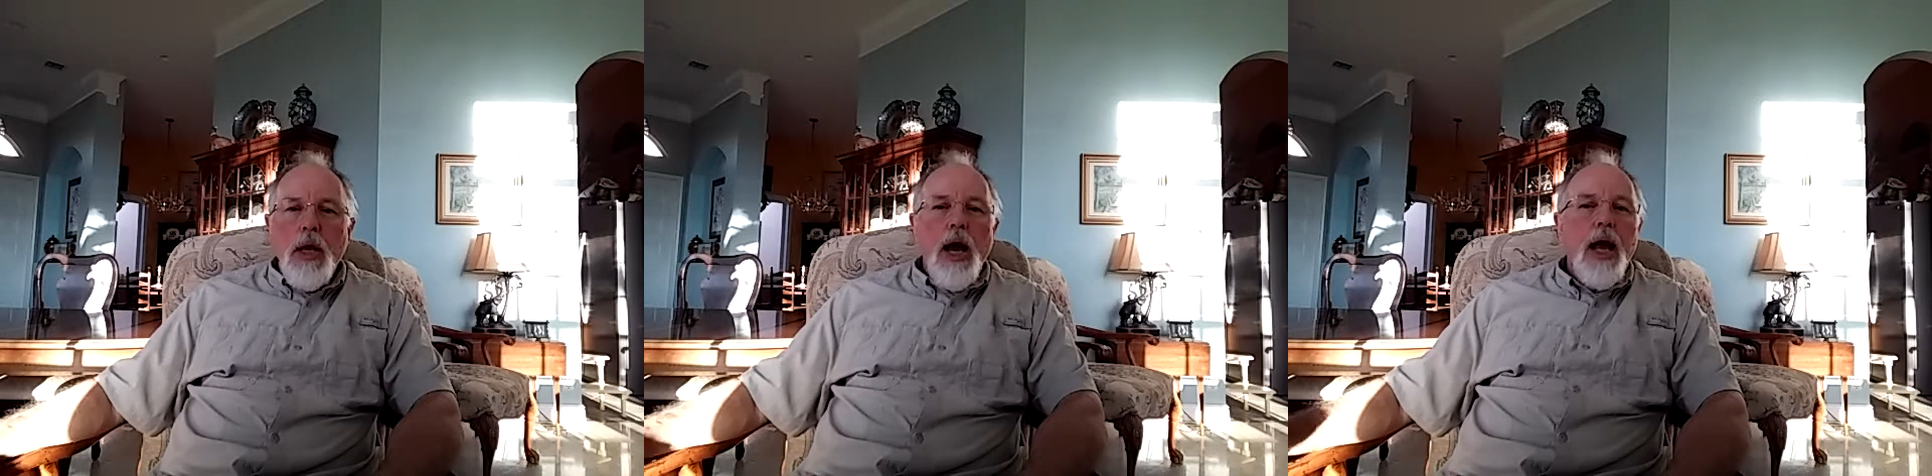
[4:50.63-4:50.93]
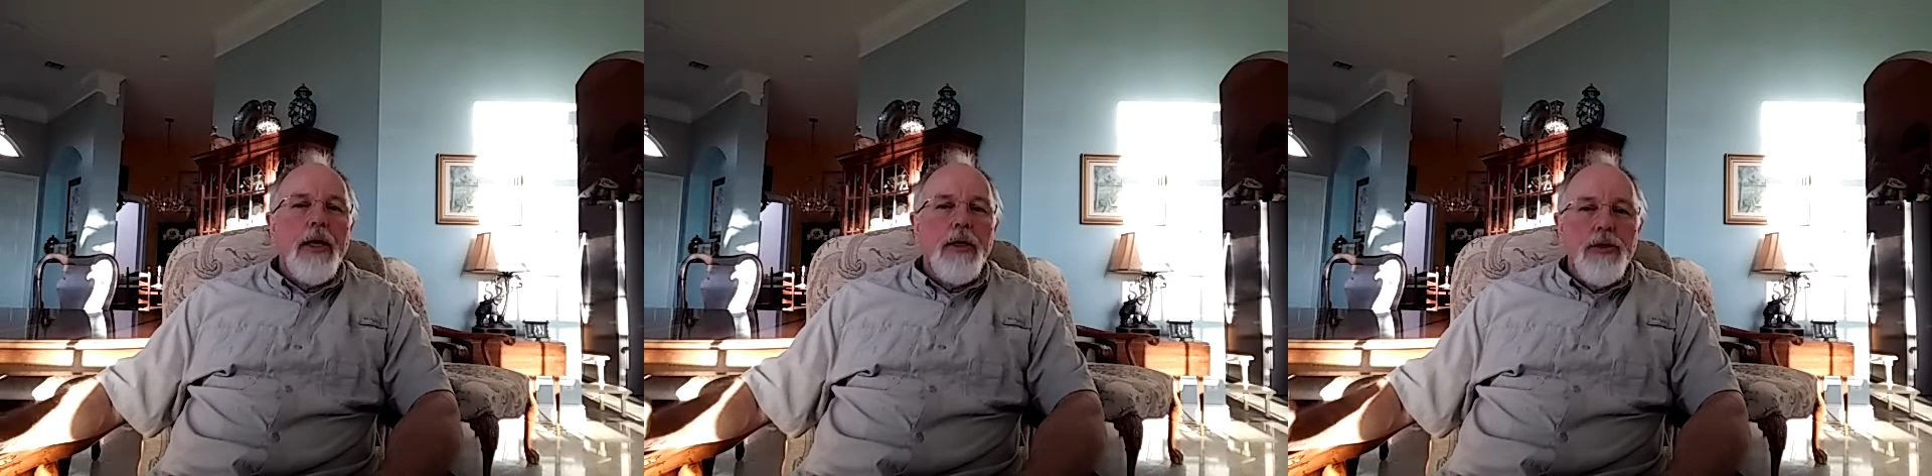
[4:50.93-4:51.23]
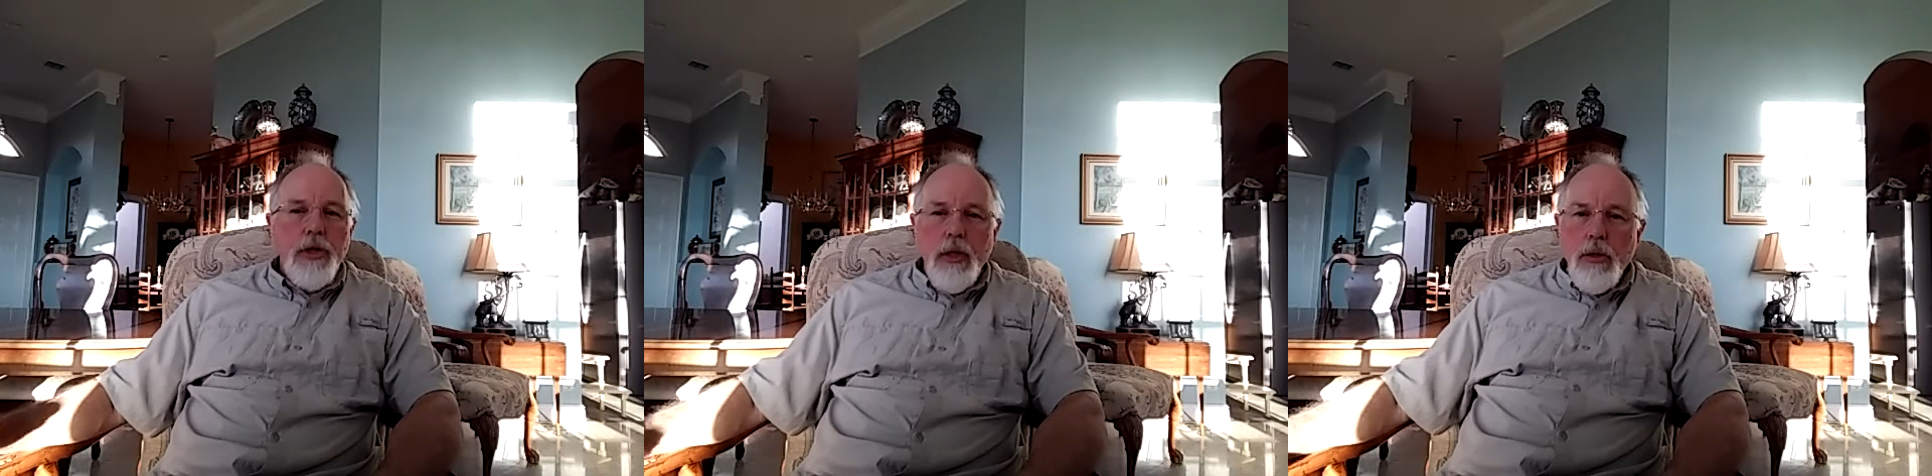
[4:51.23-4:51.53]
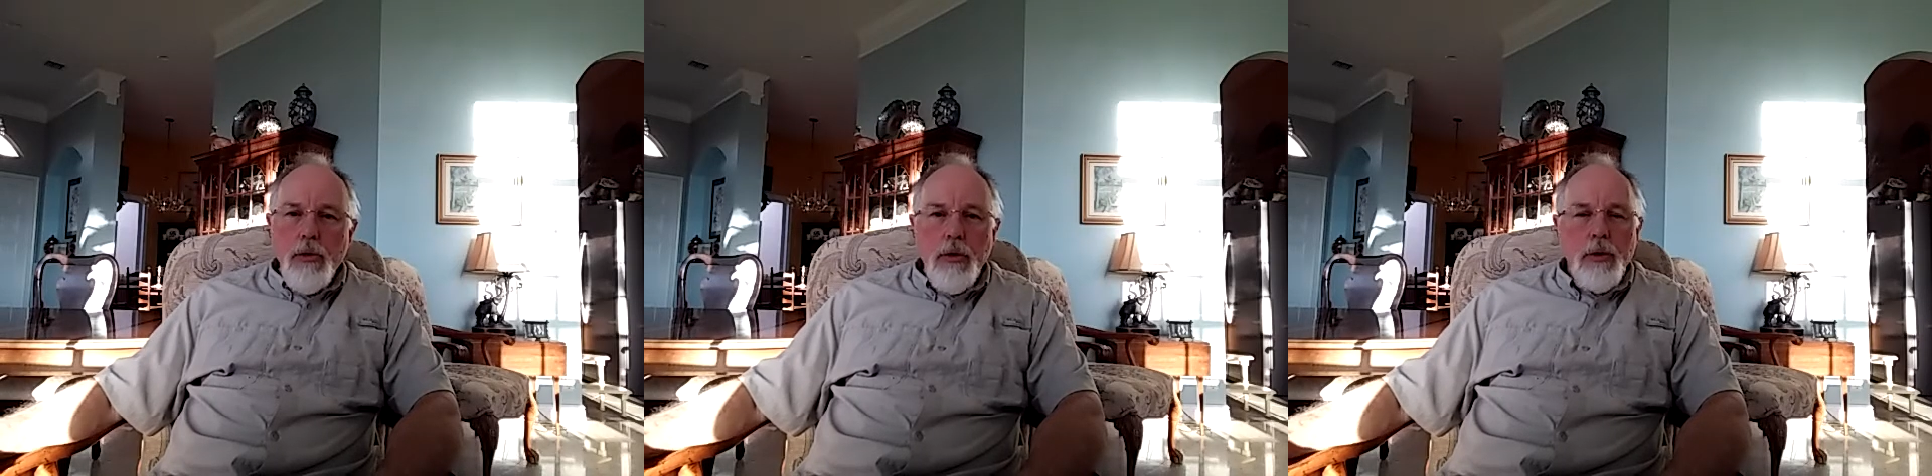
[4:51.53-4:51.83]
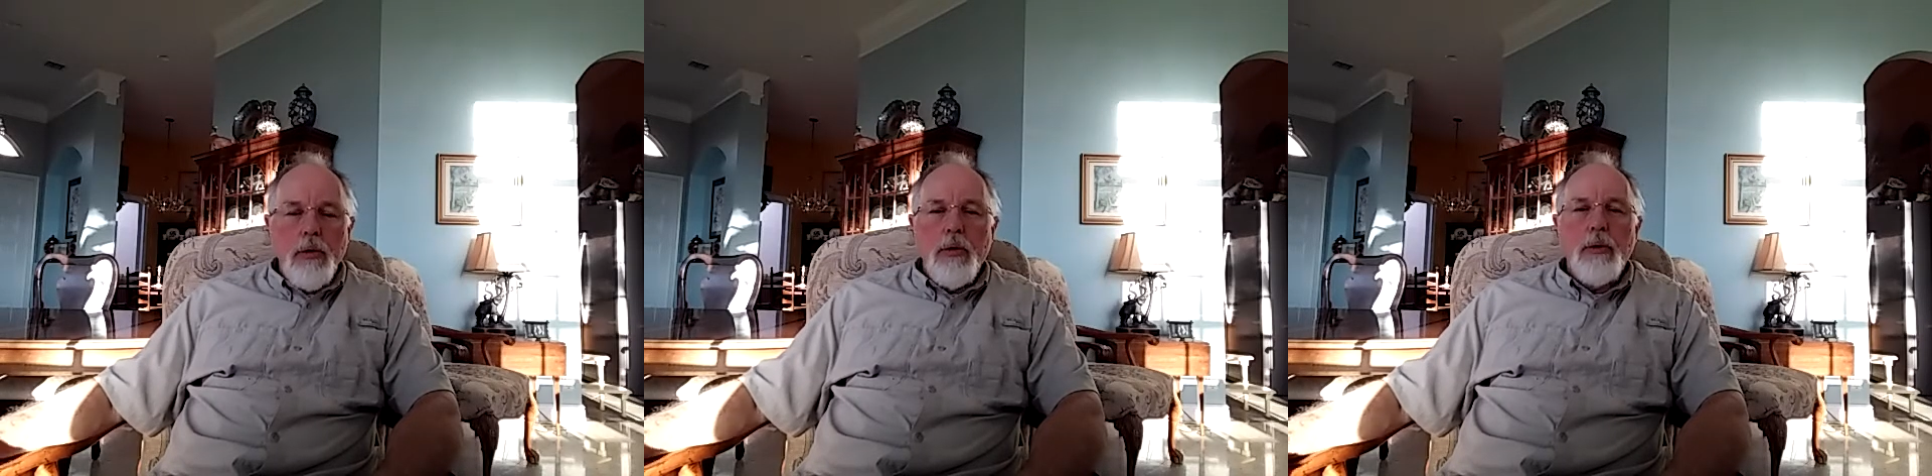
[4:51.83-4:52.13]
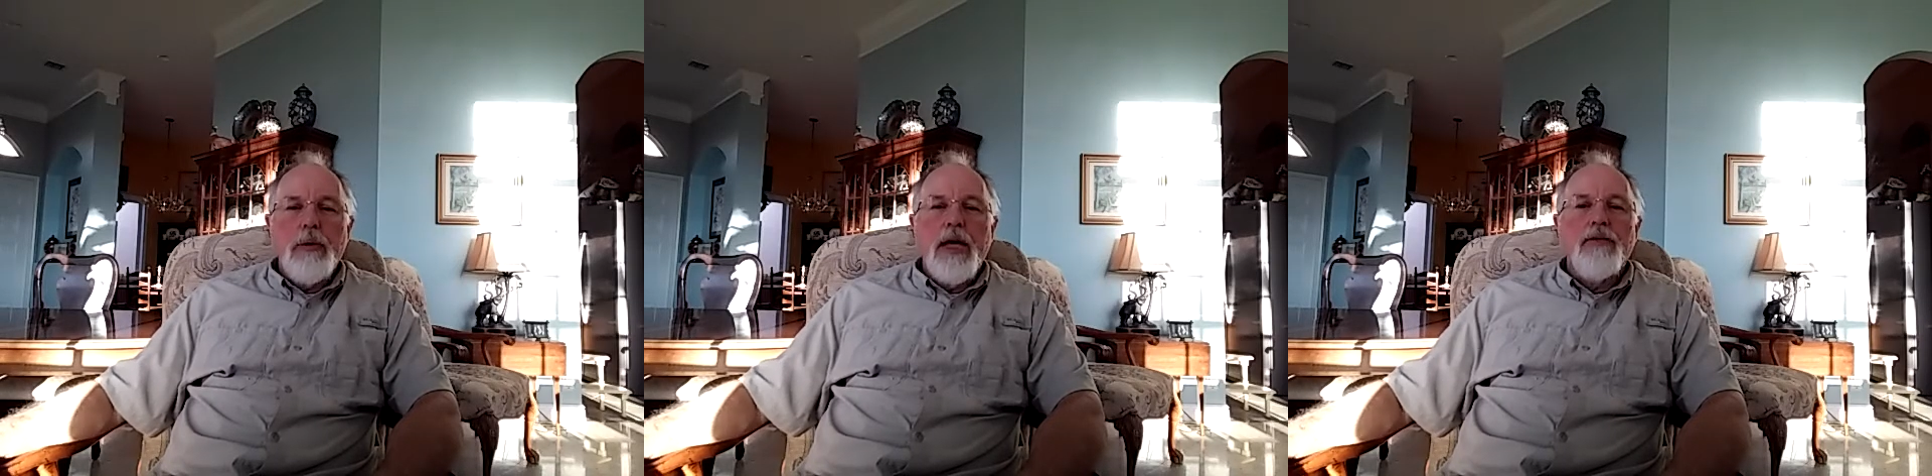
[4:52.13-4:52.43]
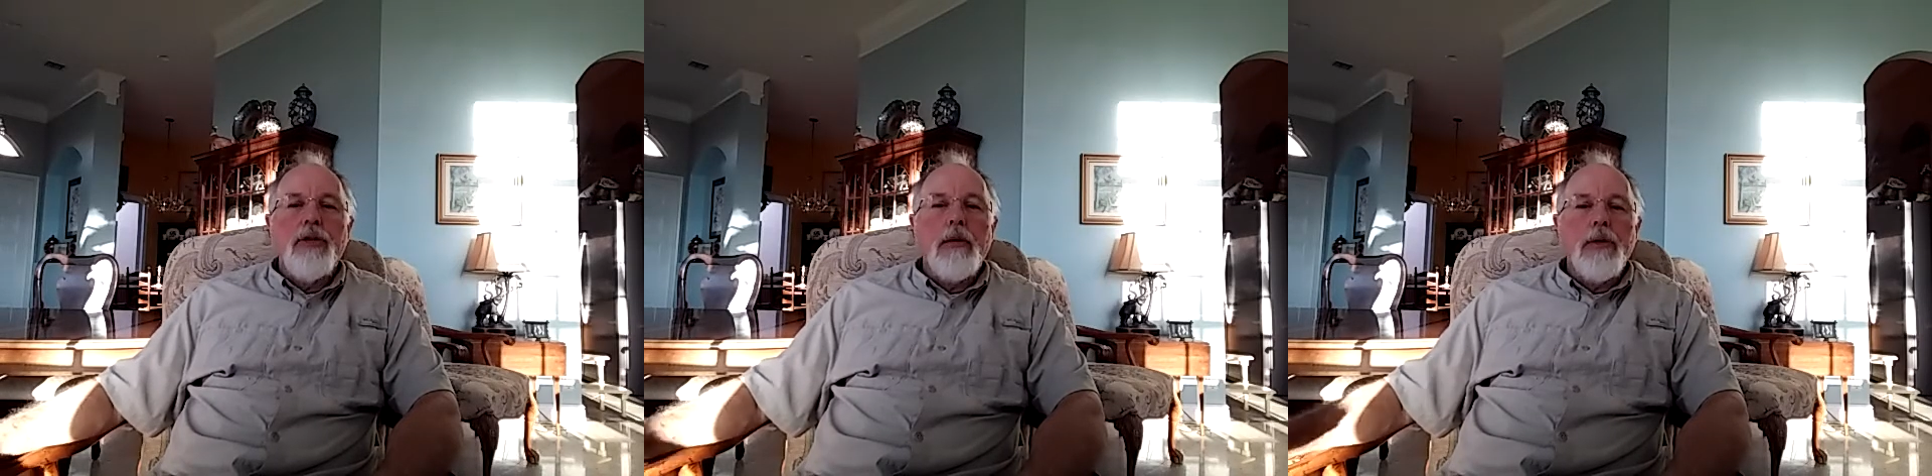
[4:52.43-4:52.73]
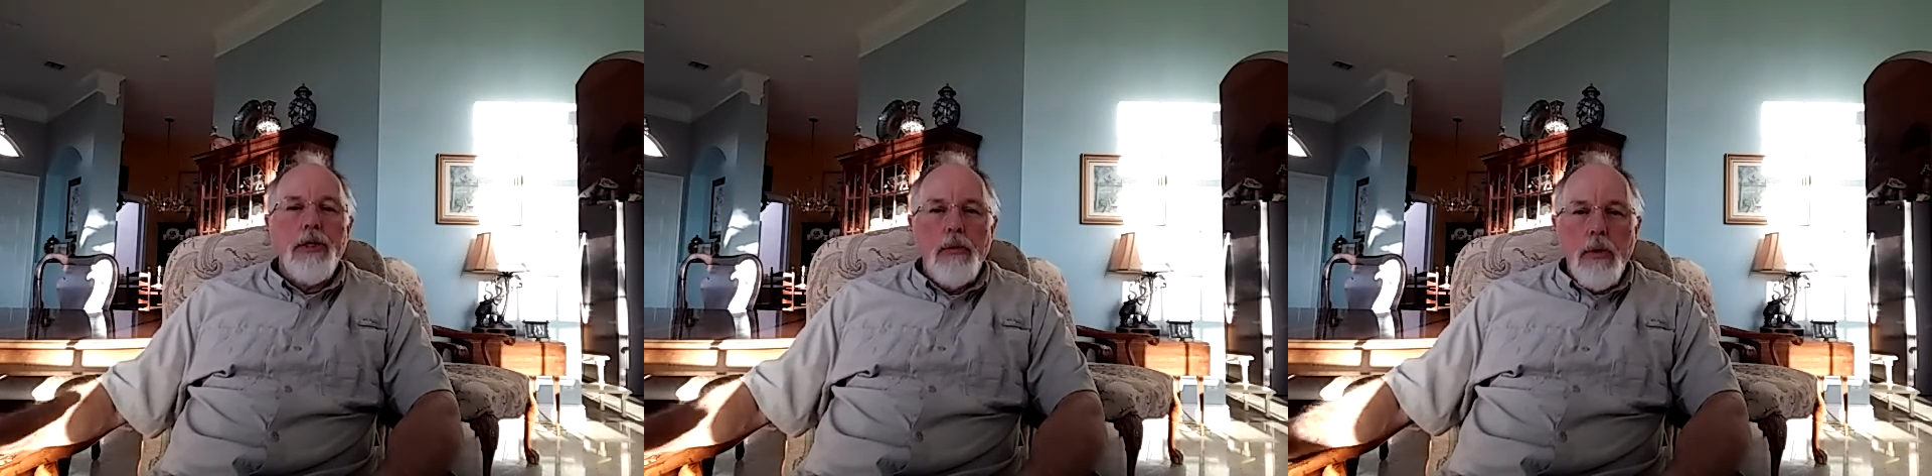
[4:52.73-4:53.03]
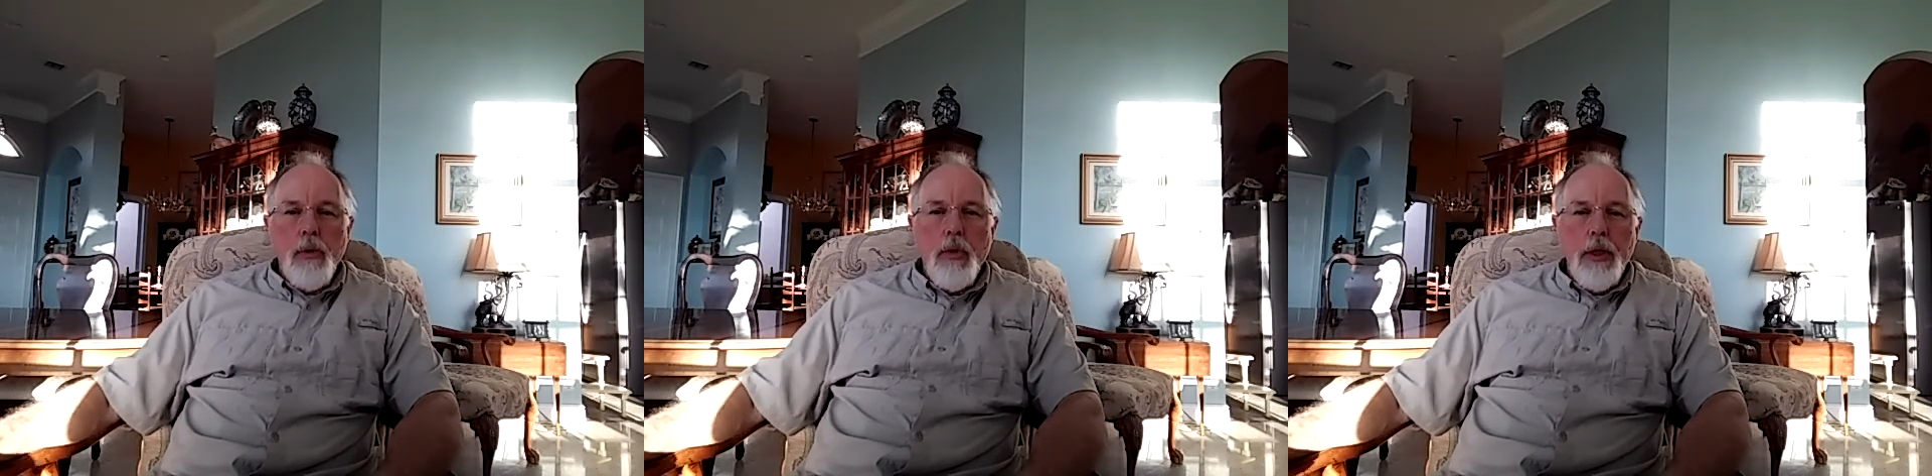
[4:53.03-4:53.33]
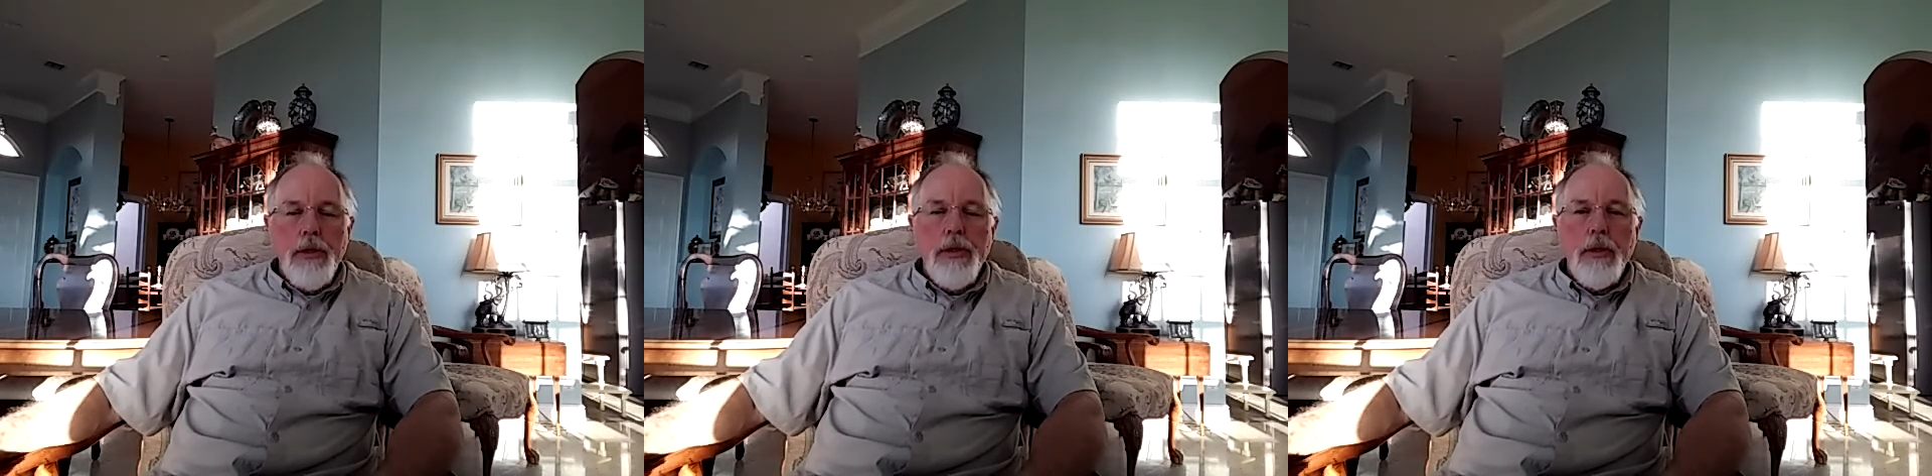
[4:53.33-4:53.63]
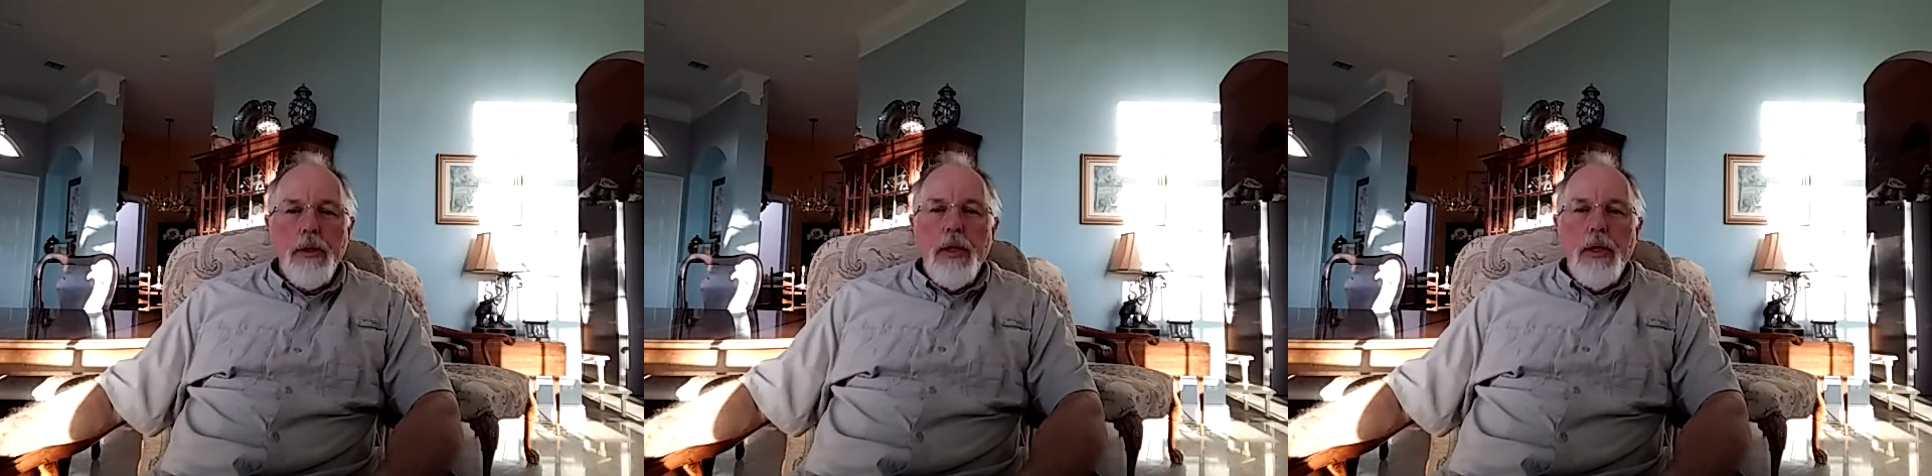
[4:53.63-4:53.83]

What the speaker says: I continue to do it with my family, so it works.